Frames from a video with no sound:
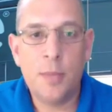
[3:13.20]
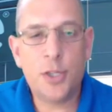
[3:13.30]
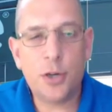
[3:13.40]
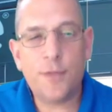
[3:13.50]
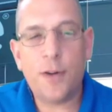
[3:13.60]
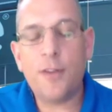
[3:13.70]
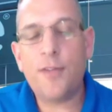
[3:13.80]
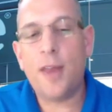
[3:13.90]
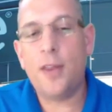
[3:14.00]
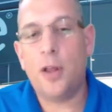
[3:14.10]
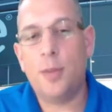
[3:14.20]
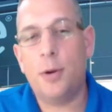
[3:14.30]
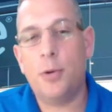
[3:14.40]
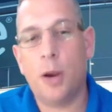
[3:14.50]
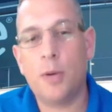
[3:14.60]
Be sure to verify that all the
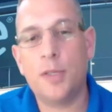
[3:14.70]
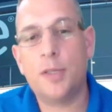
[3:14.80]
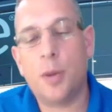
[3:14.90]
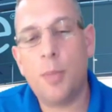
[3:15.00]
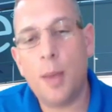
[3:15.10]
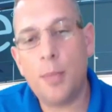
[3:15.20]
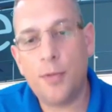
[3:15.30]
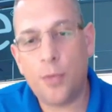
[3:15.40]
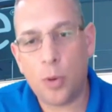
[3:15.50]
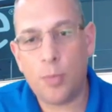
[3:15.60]
prerequisites are met before